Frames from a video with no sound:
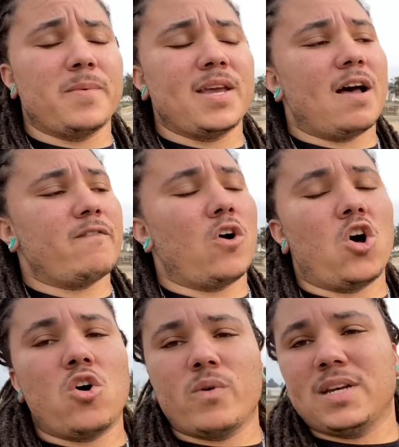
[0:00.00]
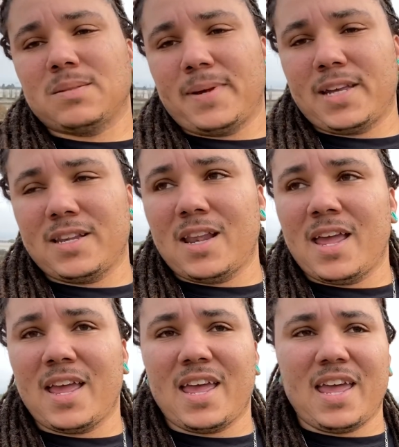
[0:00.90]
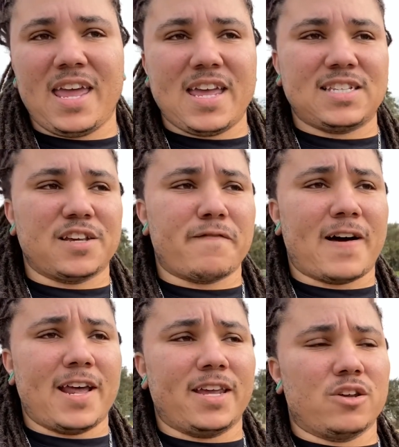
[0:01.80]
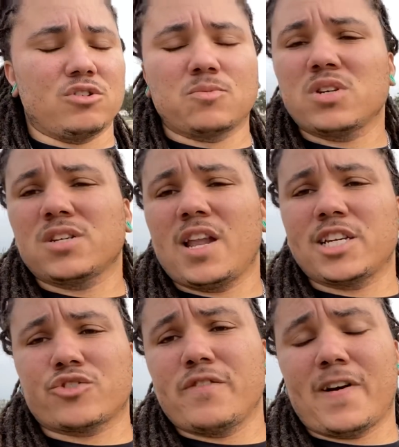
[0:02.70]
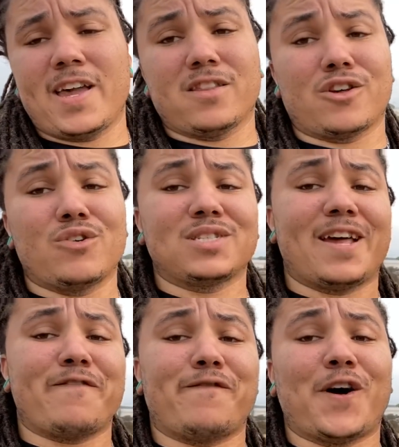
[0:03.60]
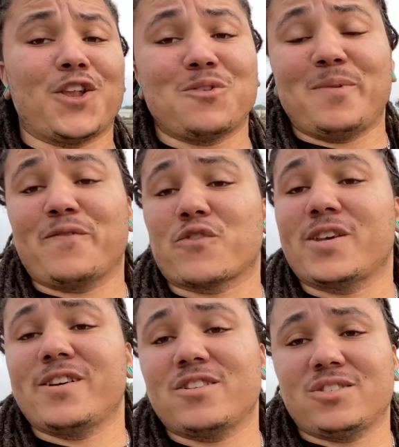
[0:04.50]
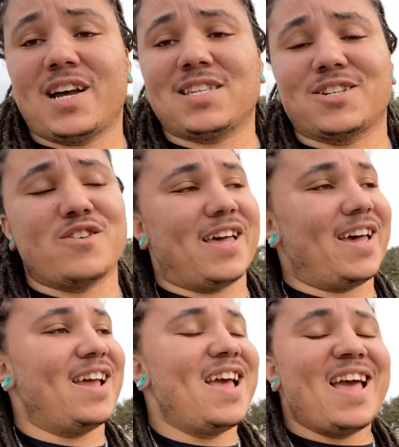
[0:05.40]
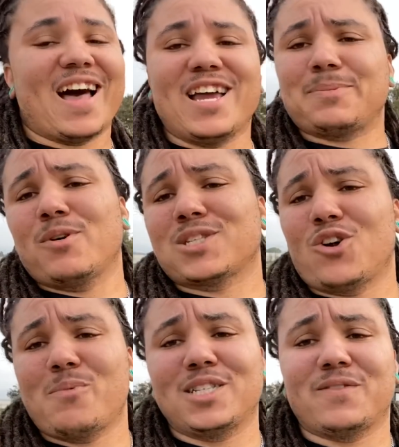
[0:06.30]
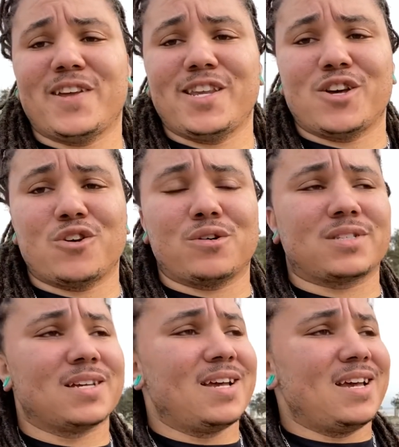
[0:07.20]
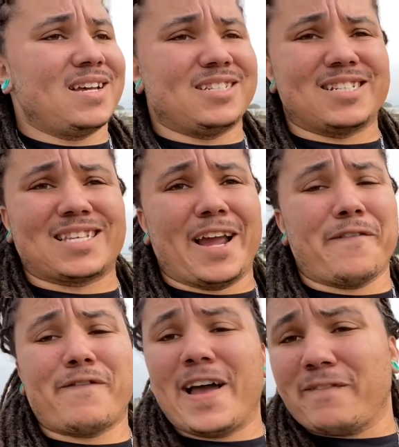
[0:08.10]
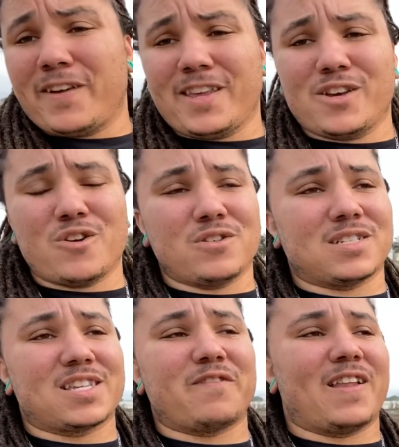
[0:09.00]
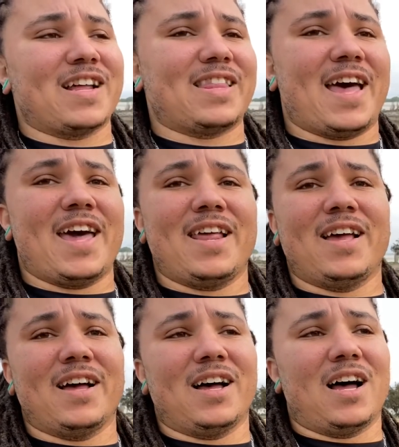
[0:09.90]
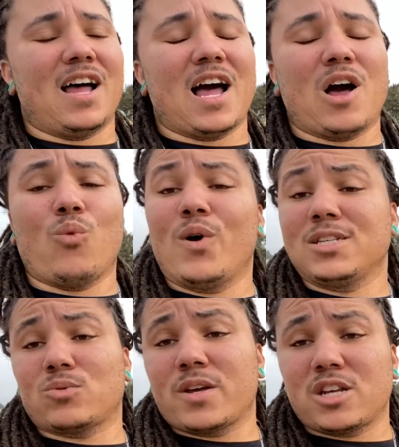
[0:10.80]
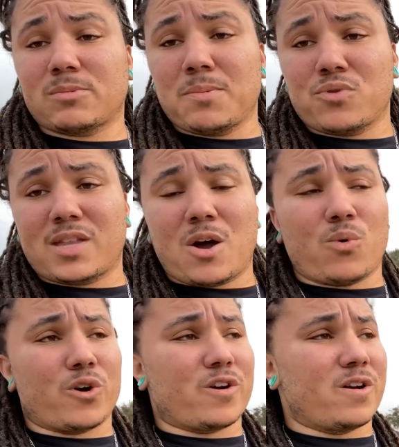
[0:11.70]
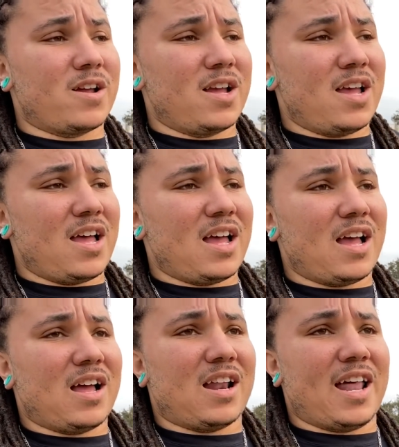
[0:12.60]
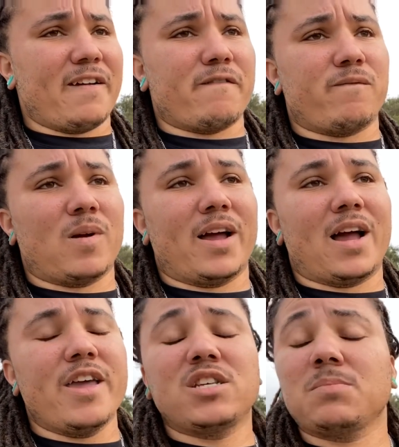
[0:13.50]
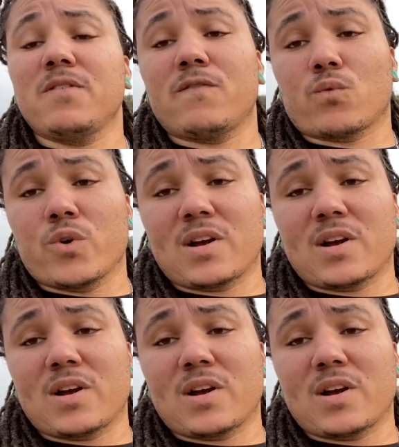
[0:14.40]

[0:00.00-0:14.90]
me, I've always been into fighting. It was more so like street fighting. Those that followed me for years, you guys know that I used to post a whole bunch of videos just like fight videos and stuff like that. Uh, I was one of those people that were like, I used to be real